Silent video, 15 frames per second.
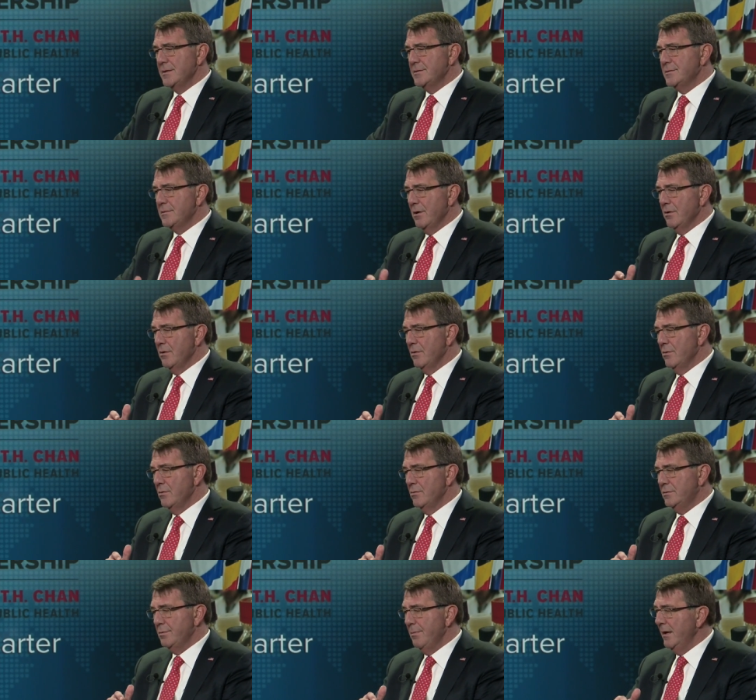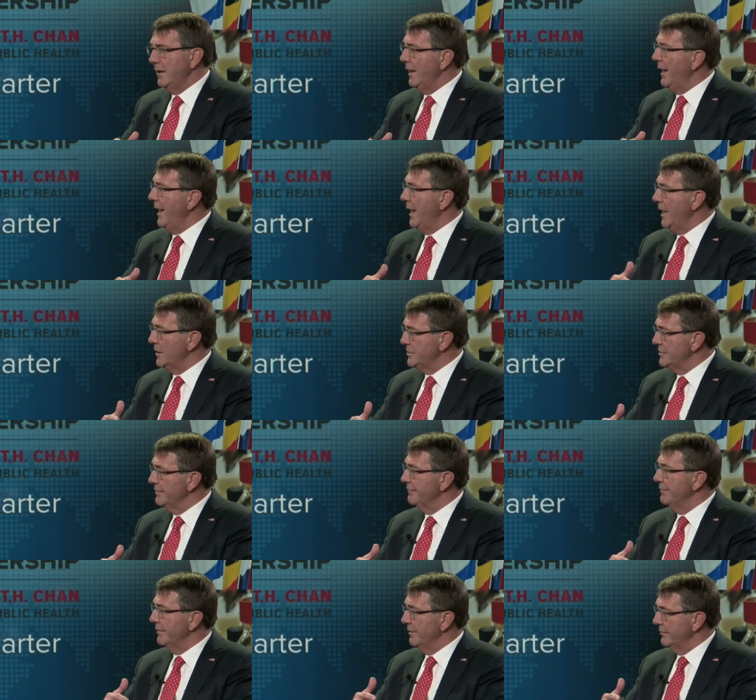So to make a hash
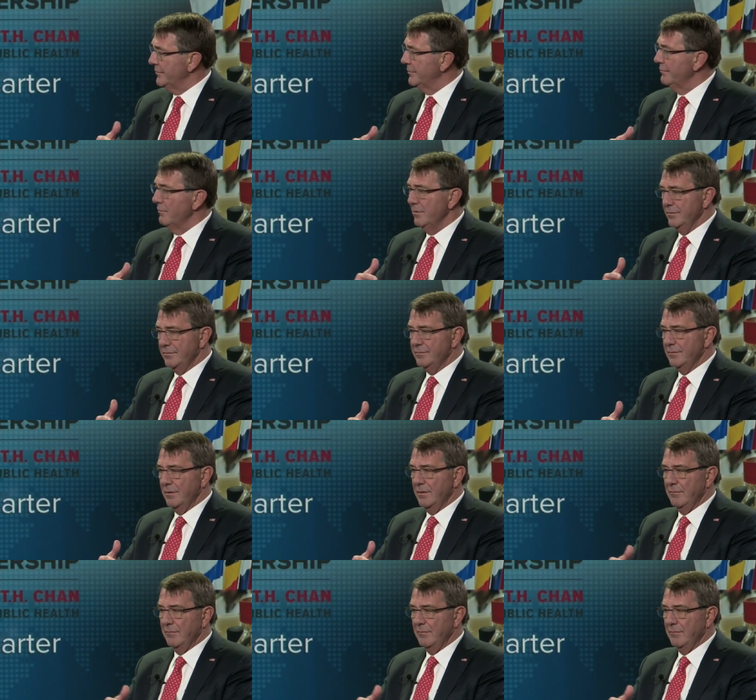of this was